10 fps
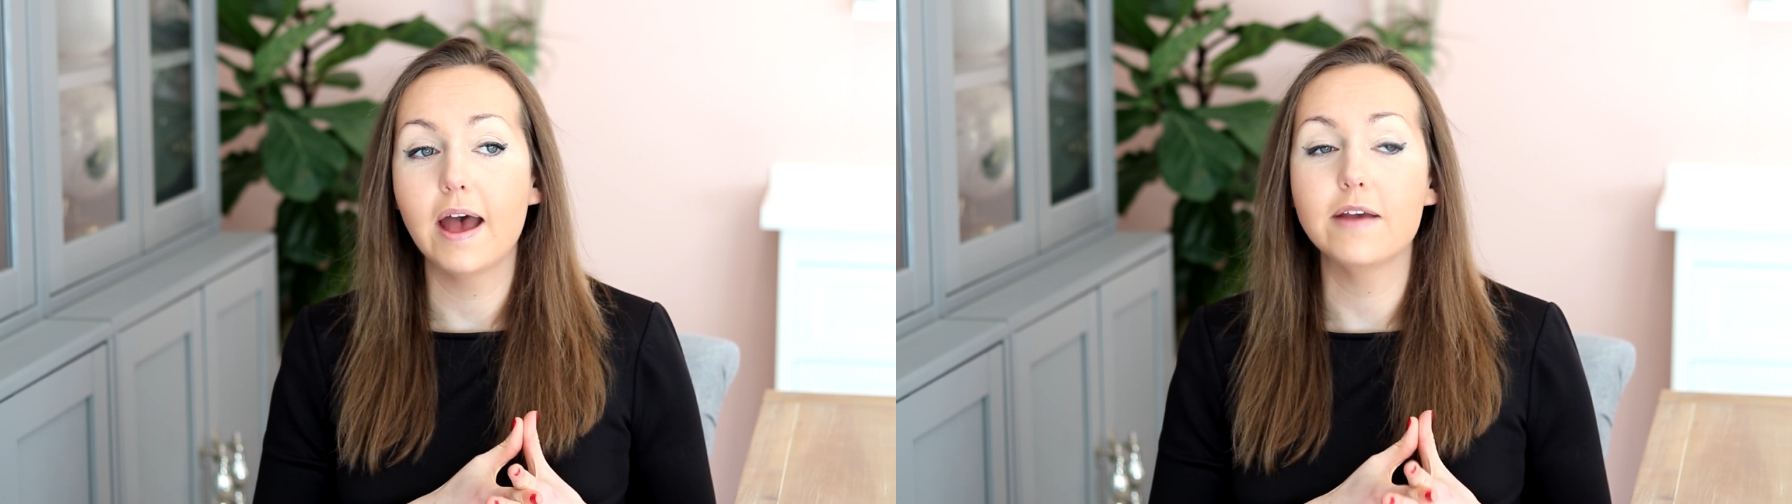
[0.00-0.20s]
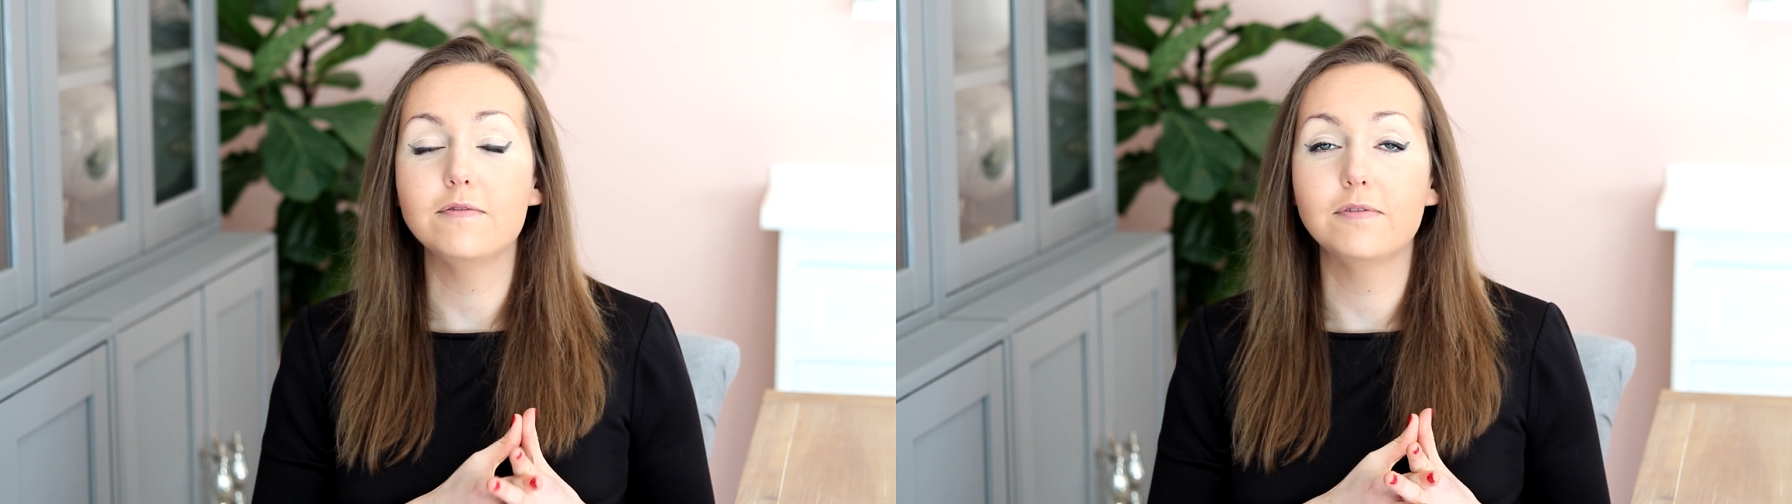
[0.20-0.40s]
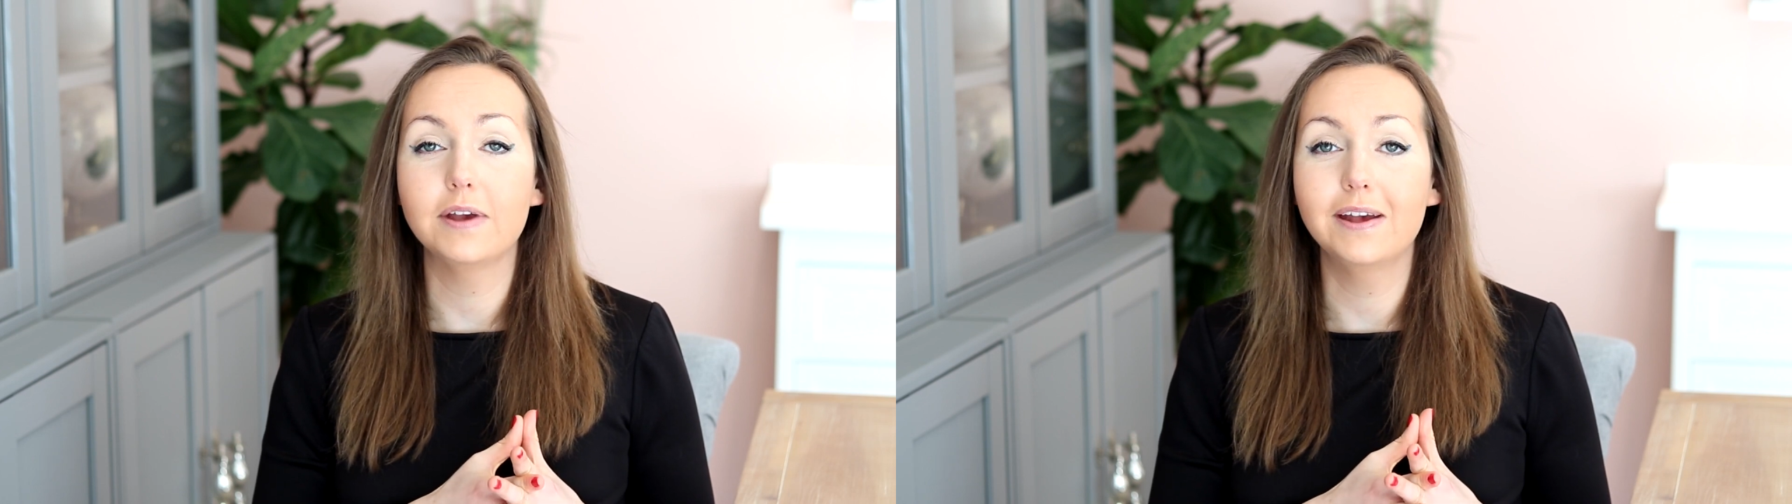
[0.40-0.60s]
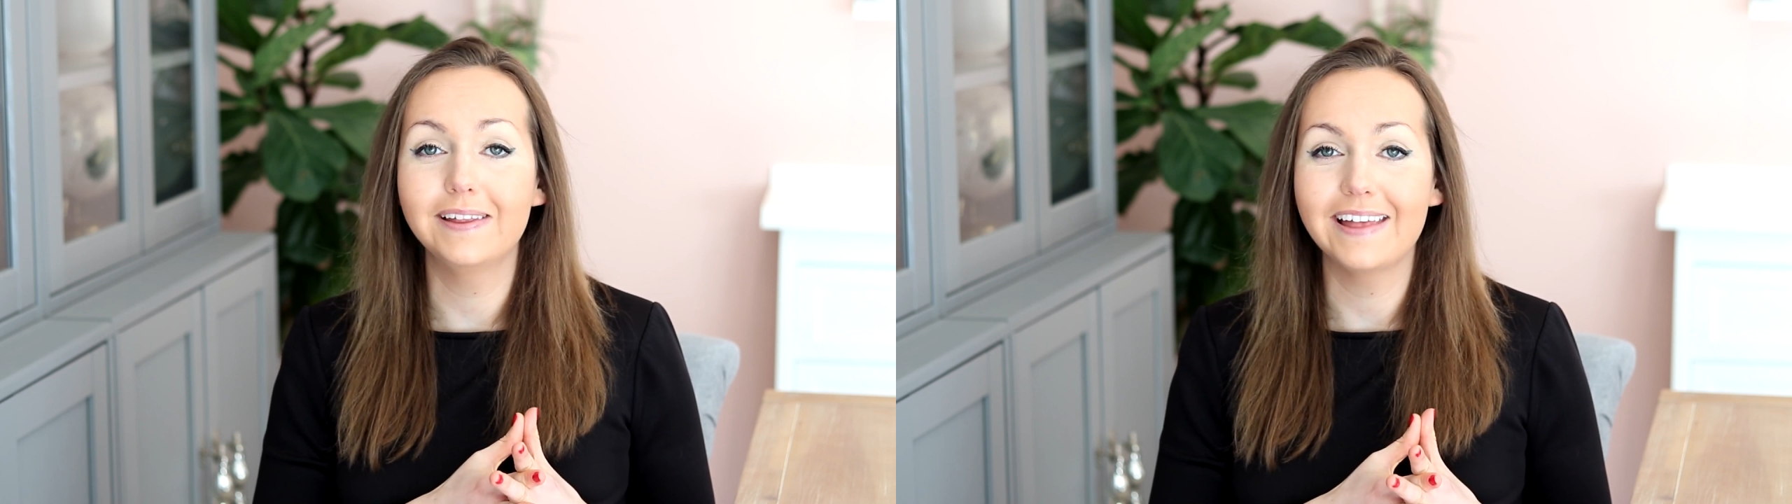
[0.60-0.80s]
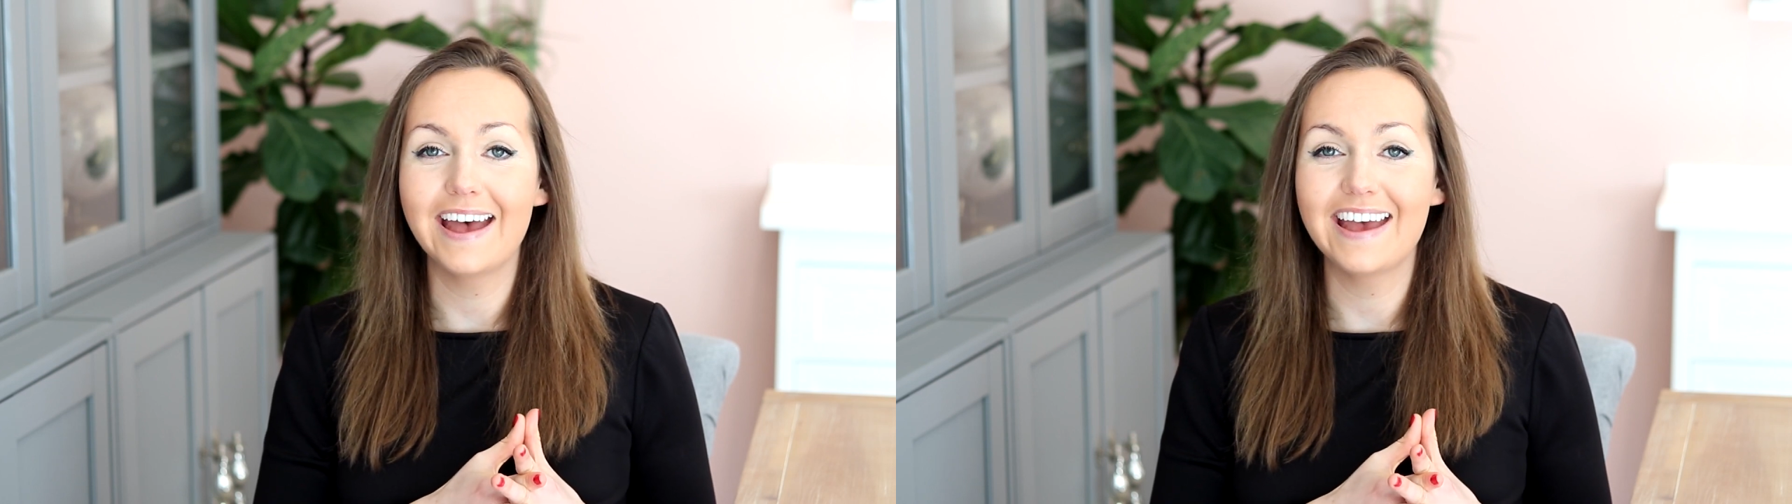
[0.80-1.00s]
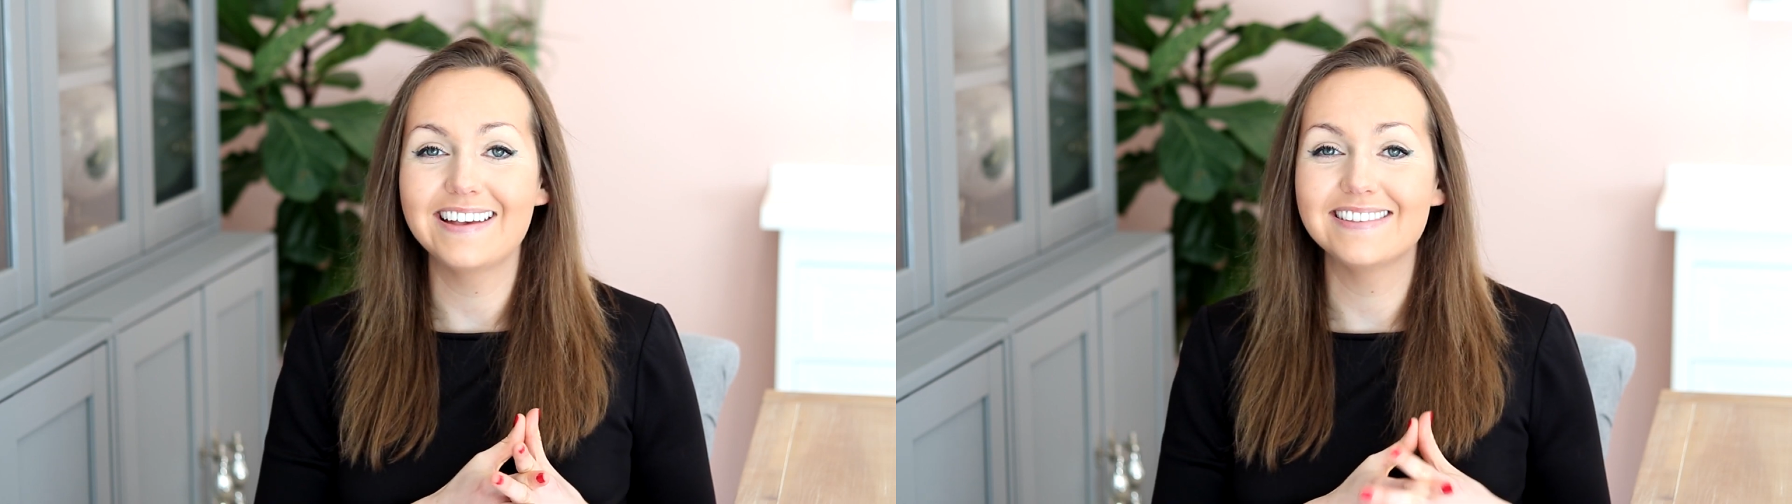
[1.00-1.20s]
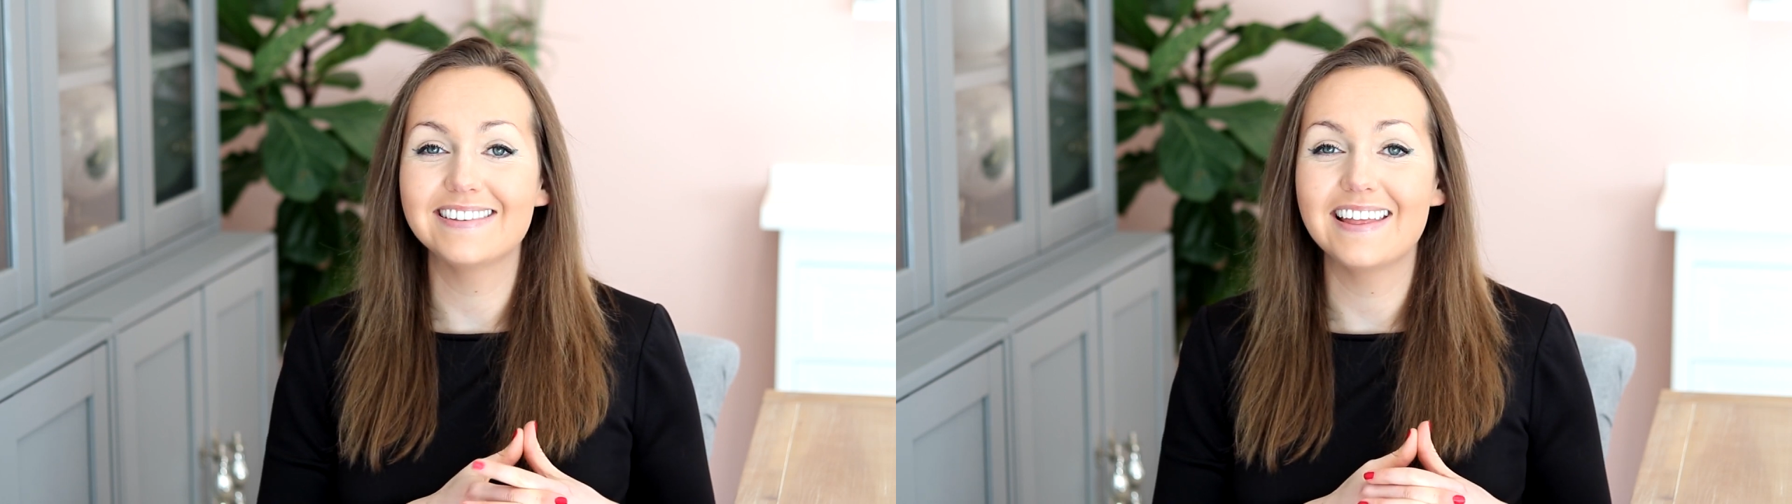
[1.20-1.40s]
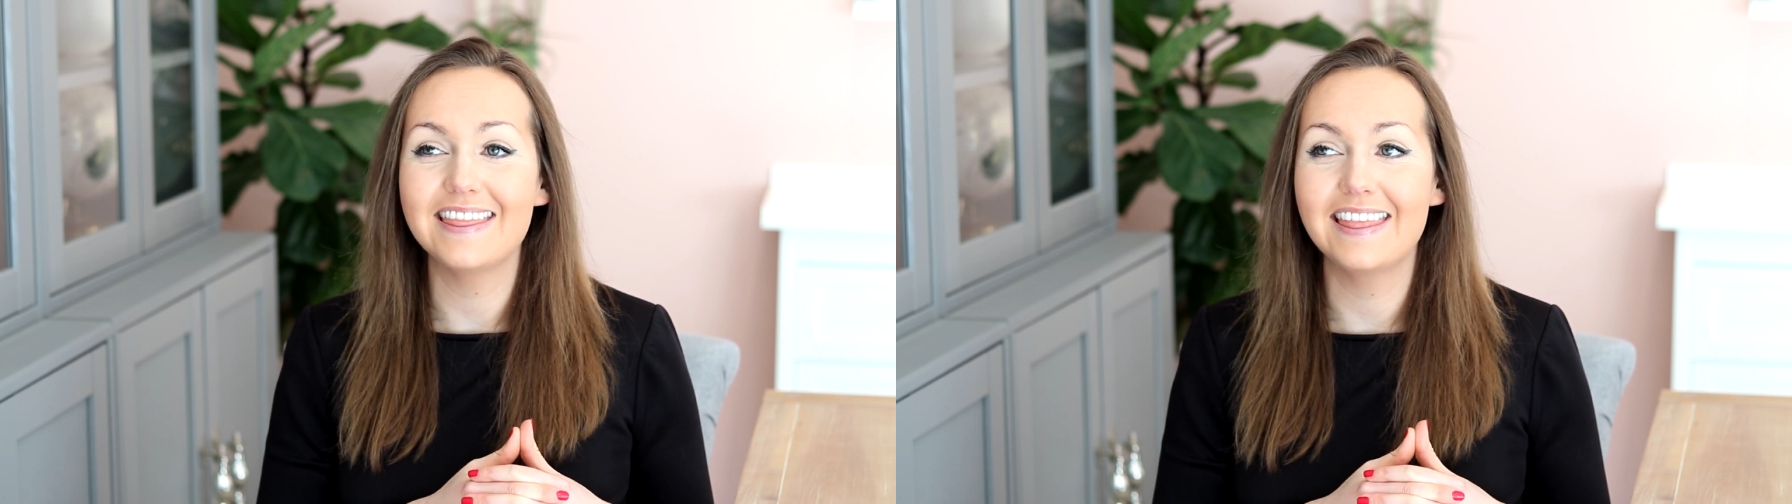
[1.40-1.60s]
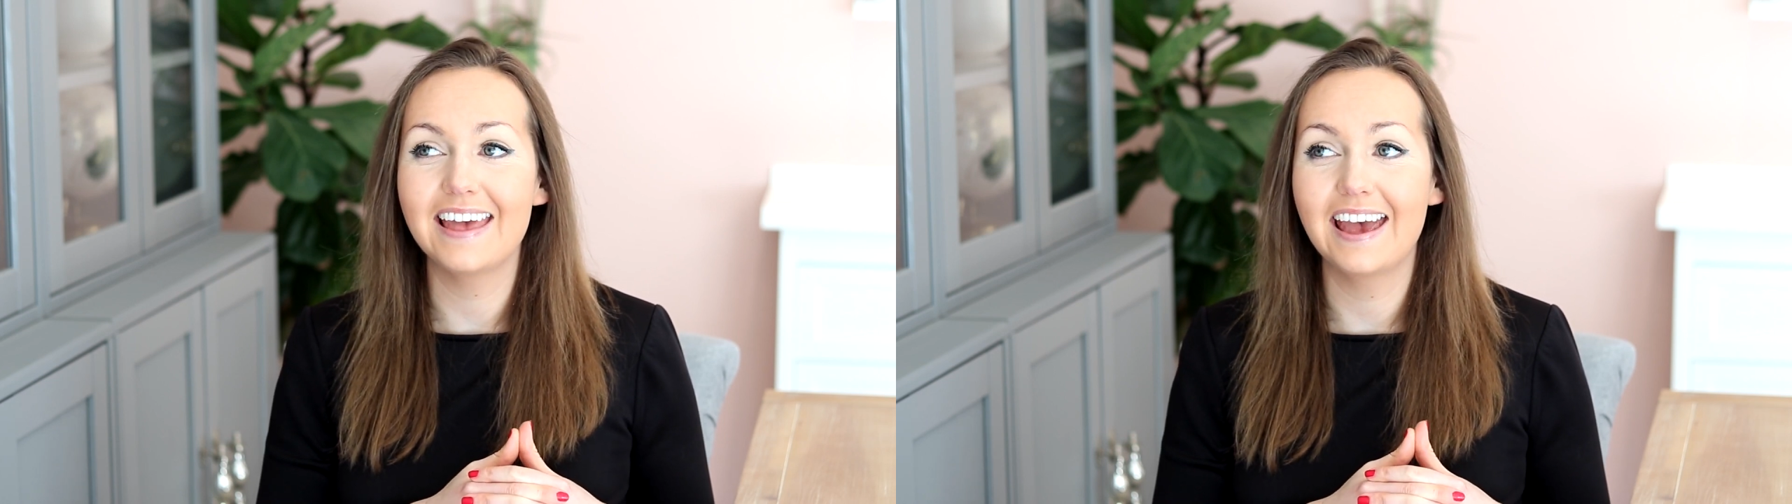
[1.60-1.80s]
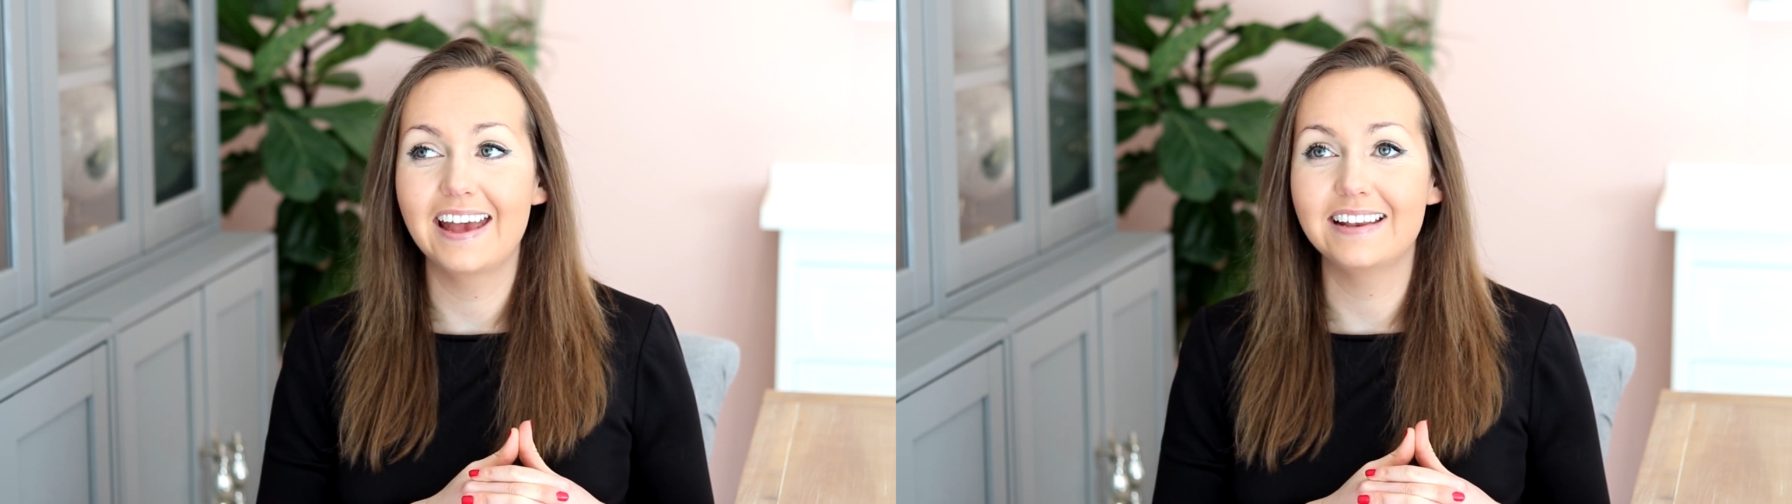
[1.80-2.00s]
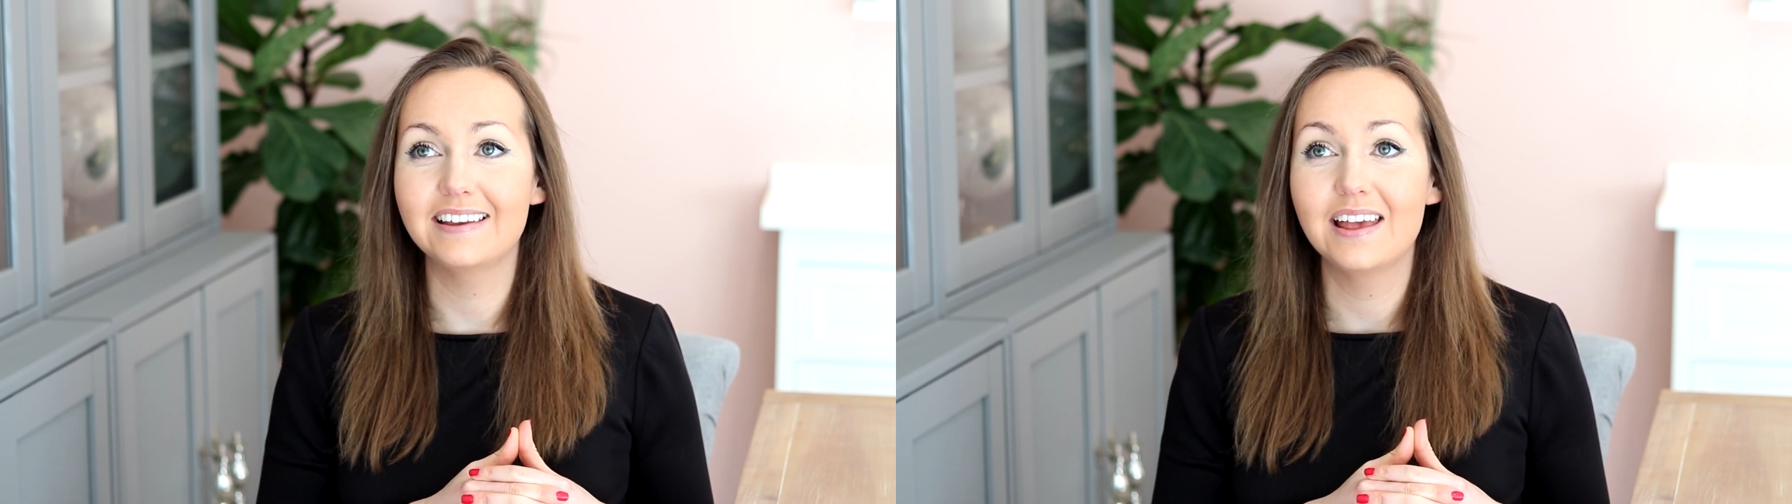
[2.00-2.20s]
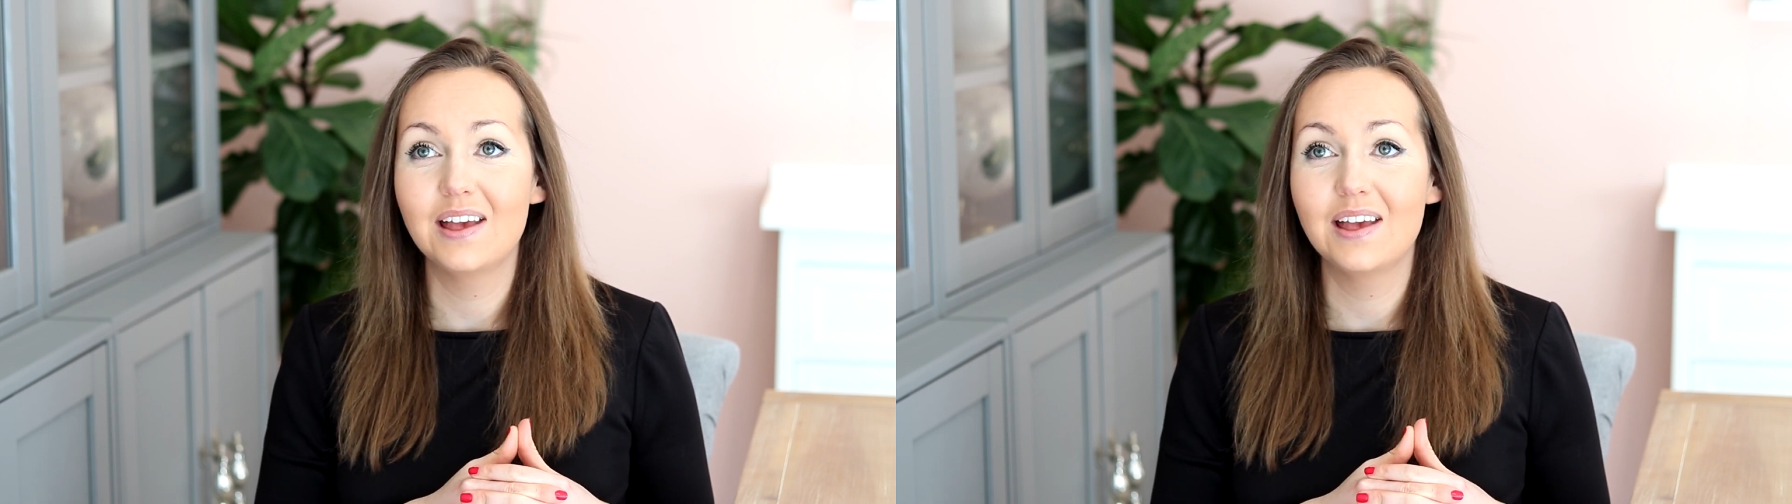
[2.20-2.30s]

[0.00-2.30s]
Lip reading: I realized that